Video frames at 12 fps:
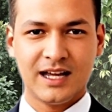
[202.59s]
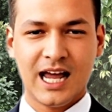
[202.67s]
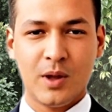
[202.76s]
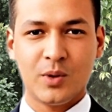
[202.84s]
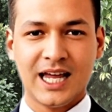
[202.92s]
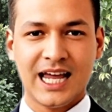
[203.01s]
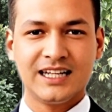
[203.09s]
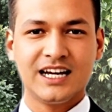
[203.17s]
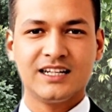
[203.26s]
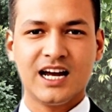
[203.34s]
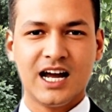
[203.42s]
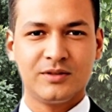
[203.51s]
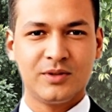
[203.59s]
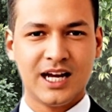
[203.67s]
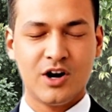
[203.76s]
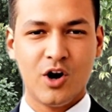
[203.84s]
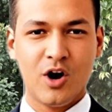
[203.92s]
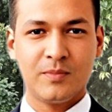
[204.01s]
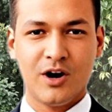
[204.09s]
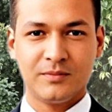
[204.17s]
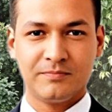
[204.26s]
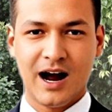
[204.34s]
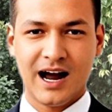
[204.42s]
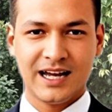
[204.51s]
And when antidiuretic hormone
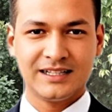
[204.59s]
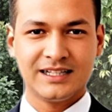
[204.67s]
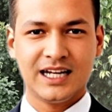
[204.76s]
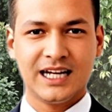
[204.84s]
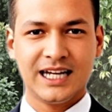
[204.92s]
binds,